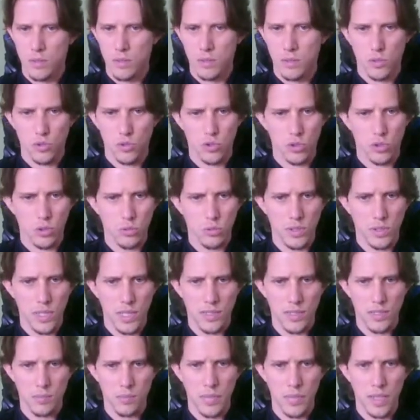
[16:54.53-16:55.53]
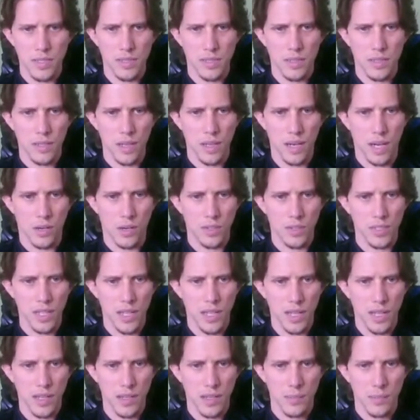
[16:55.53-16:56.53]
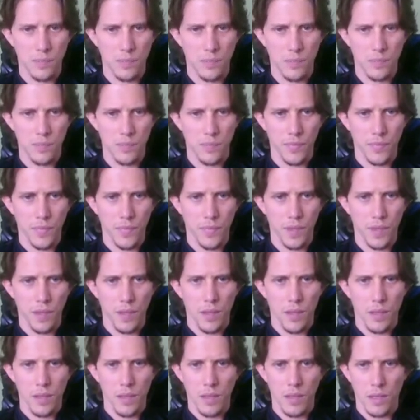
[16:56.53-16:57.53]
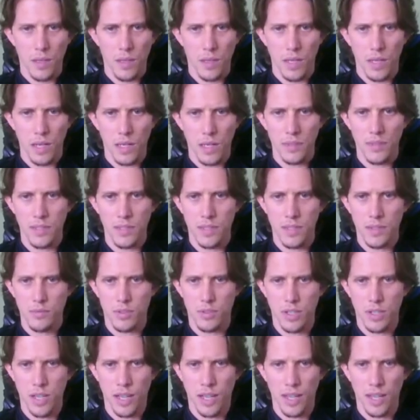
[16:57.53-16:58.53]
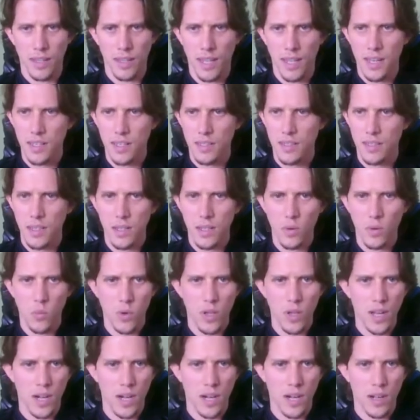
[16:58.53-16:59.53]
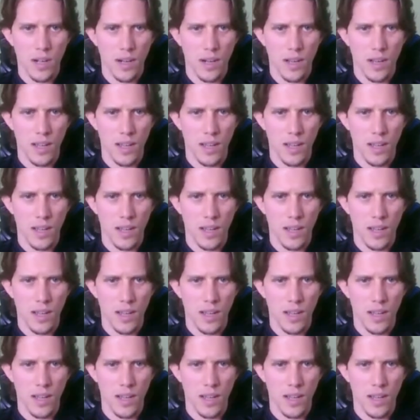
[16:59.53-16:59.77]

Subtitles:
So that's basically our deck. I didn't forget anything. We are